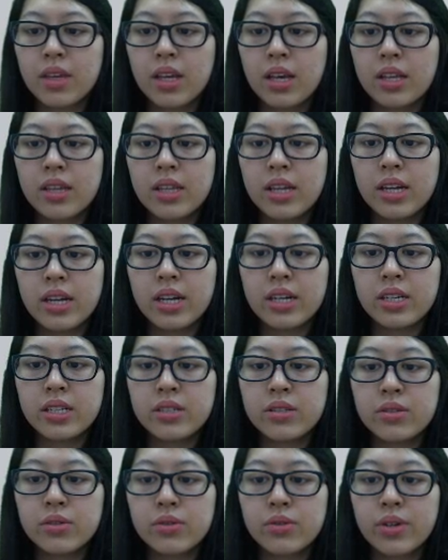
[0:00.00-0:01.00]
And then I
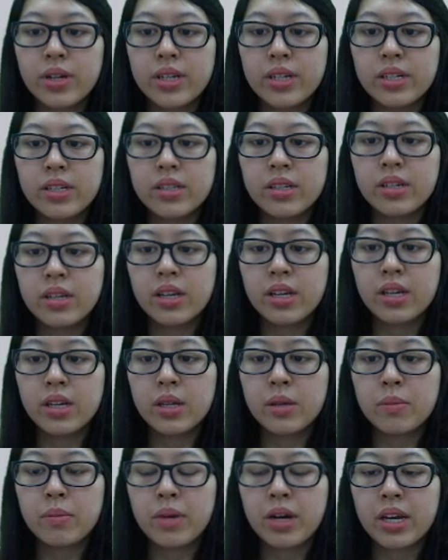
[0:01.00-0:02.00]
need to credit
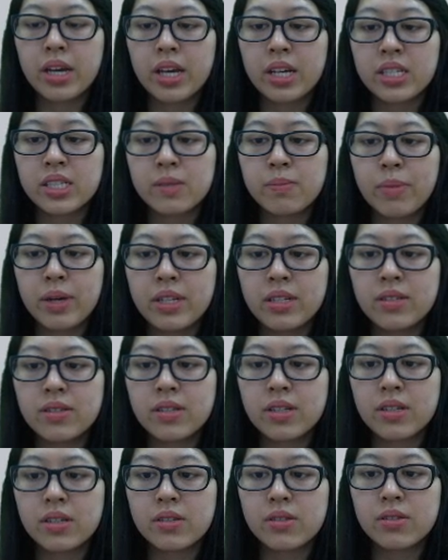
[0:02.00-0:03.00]
my
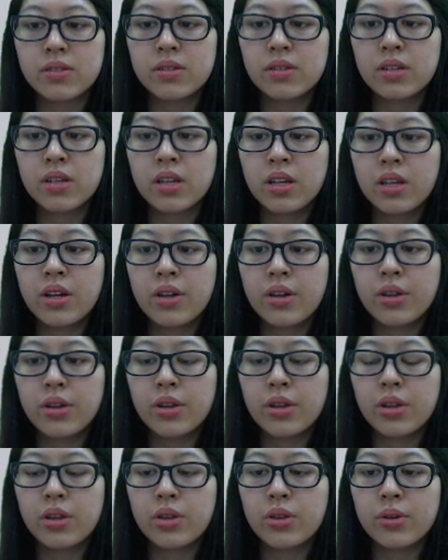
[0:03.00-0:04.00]
expenses,
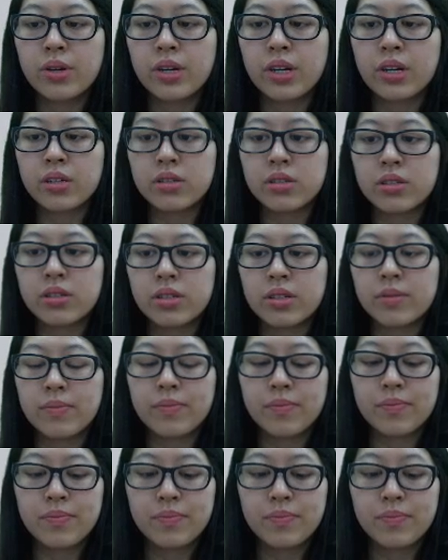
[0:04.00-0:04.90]
300.